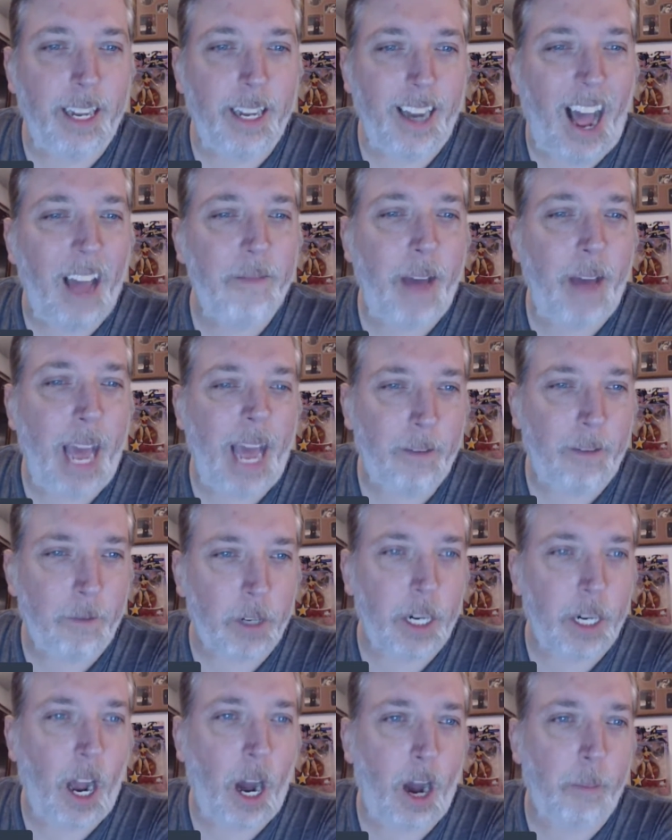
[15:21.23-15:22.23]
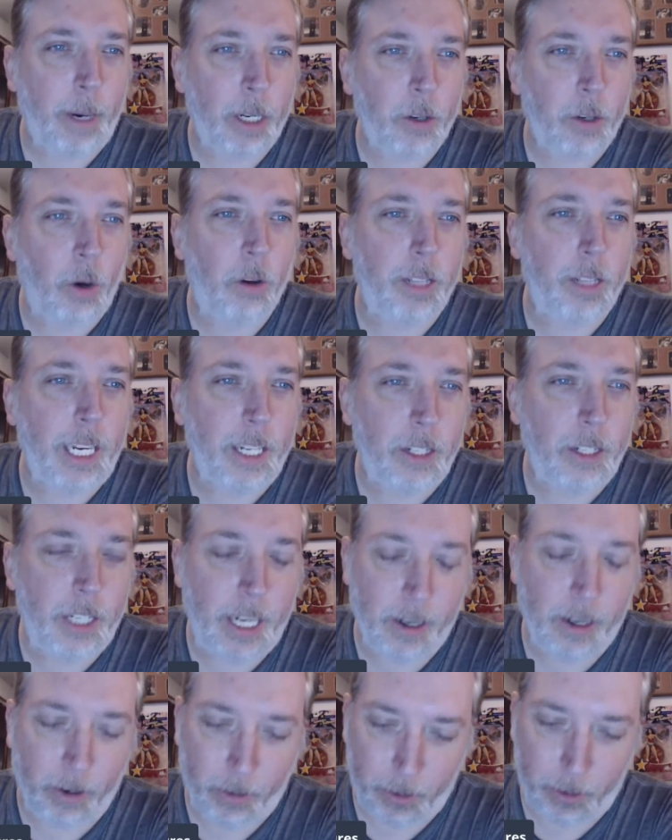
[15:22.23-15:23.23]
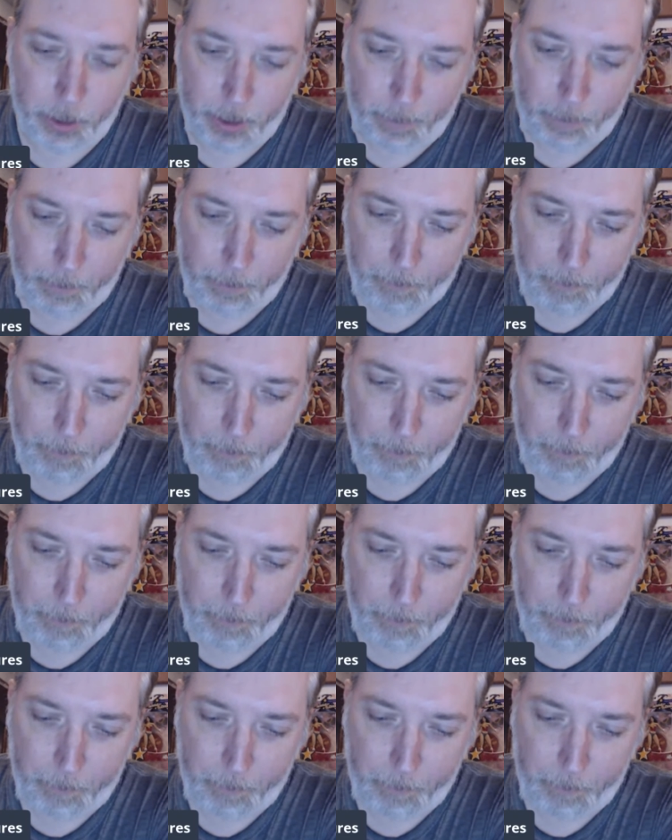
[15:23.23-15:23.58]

I've had for comics all these years.